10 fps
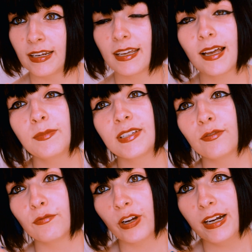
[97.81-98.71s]
it comes
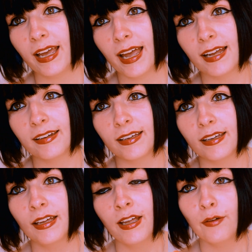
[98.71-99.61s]
in really
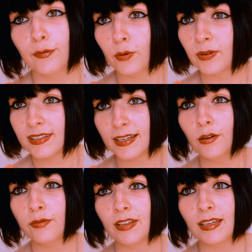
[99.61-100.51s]
handy for
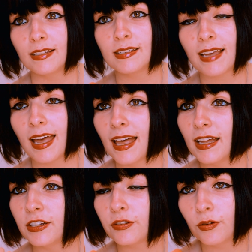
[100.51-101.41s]
selfies
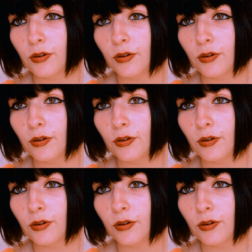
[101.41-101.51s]
and